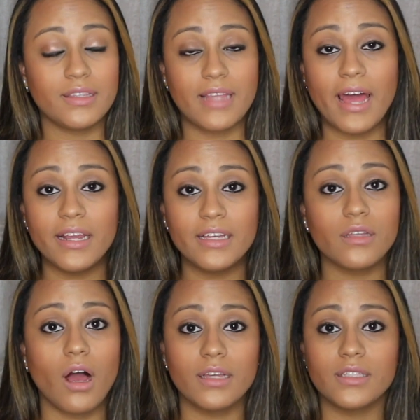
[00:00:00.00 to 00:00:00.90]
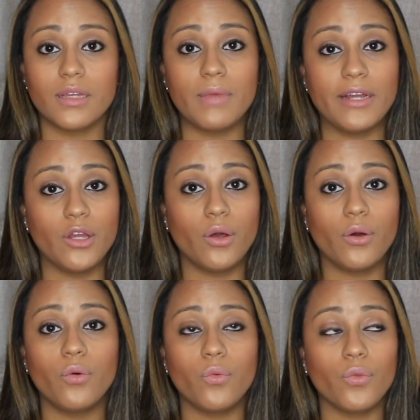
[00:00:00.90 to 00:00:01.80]
that is awesome. I
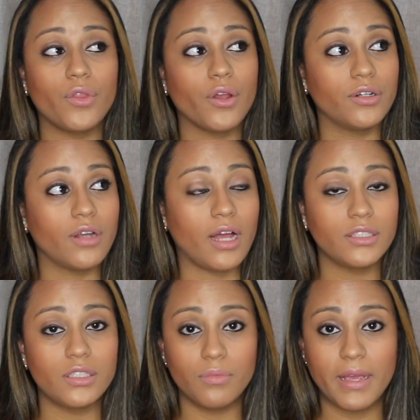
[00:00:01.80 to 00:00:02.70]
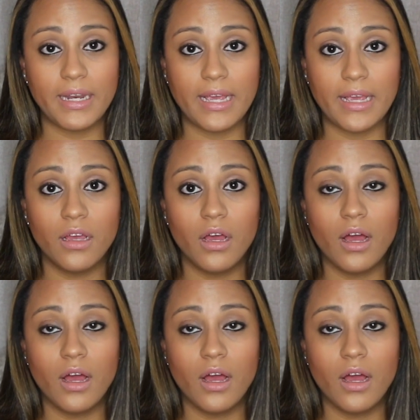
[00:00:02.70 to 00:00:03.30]
know there are not too many